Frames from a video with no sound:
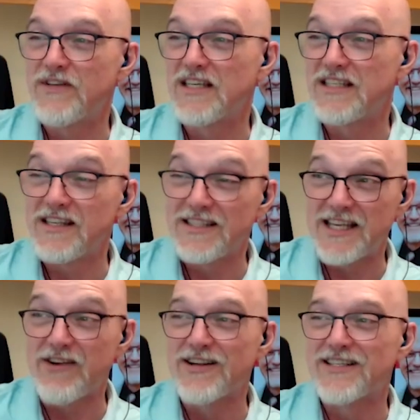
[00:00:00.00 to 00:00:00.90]
Enough is a
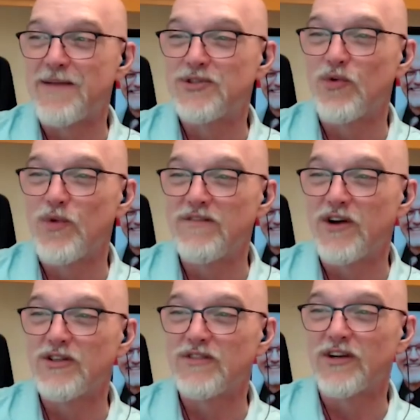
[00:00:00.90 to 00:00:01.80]
sincere attempt to
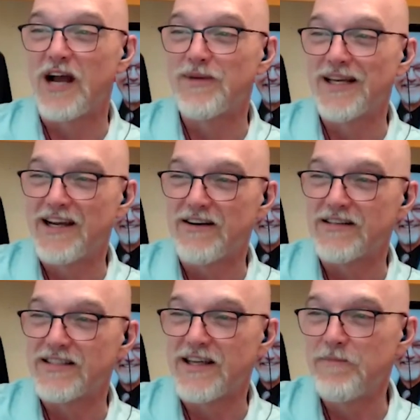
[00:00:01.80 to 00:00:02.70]
win votes for Kamala
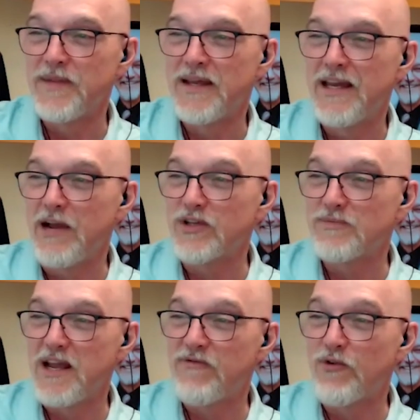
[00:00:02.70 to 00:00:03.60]
Harris. It
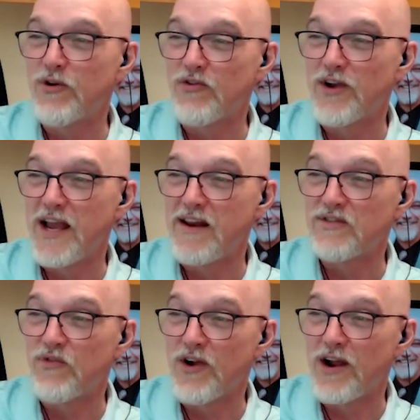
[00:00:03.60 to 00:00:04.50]
was made for
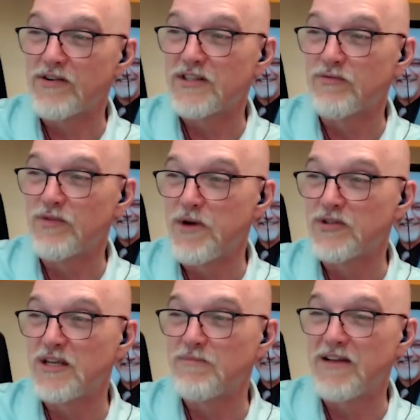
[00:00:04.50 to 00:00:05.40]
Creatives for Harris and
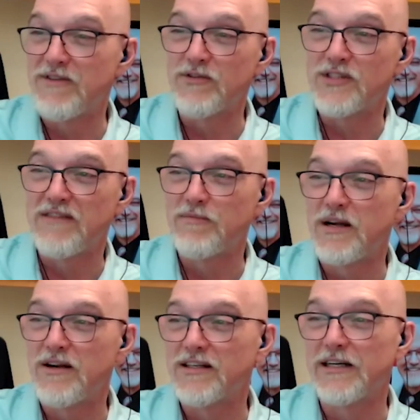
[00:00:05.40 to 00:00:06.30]
reposted by Vote Save
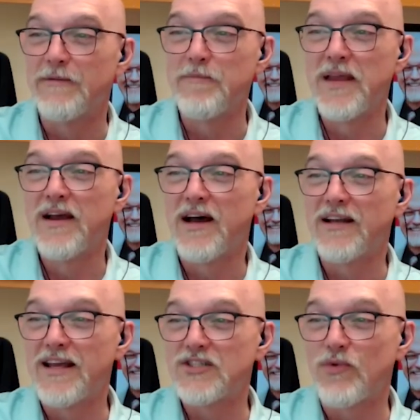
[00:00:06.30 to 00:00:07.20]
America.
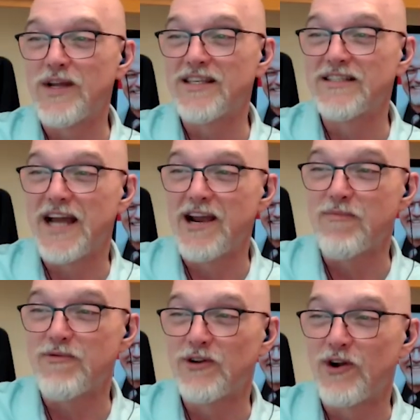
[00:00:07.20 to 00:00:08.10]
Unless Reed's
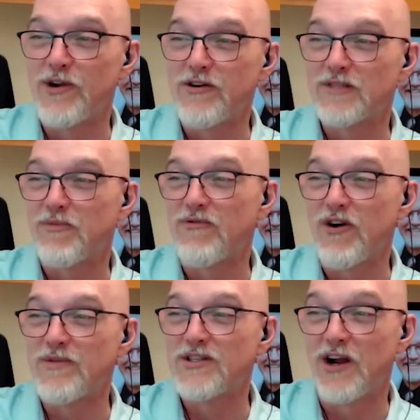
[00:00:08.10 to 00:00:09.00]
entire career is
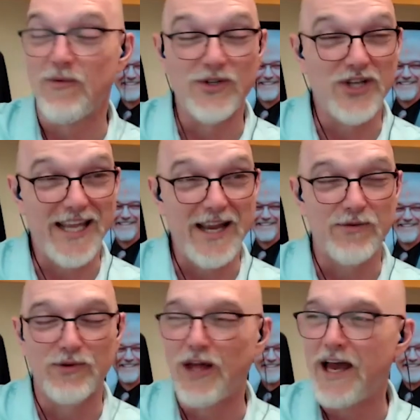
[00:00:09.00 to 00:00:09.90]
performance art, which I
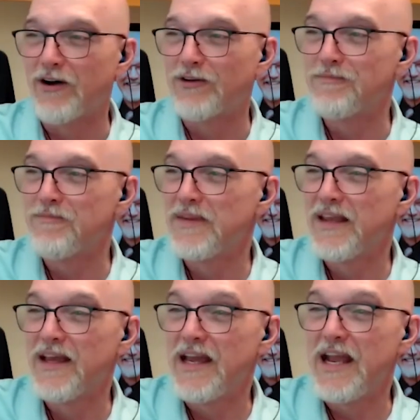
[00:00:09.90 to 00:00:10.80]
can't rule out,
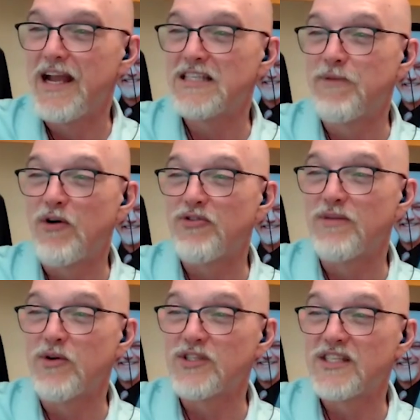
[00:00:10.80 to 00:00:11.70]
it's
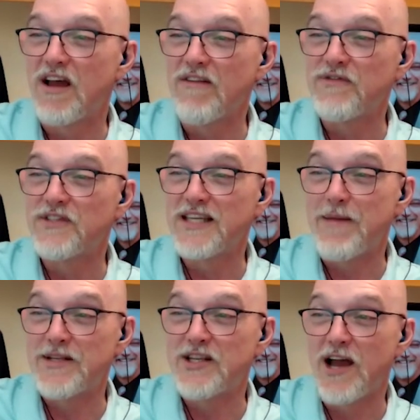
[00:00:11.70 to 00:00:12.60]
both the most
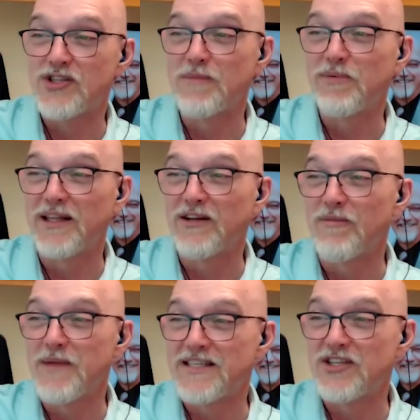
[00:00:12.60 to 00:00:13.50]
self-sabotaging
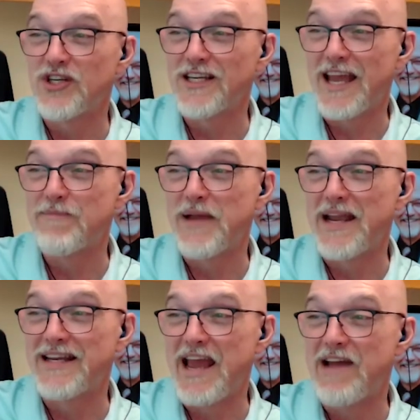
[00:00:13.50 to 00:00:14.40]
political messaging
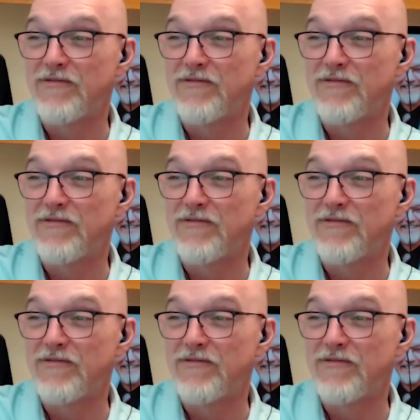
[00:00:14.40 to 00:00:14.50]
campaign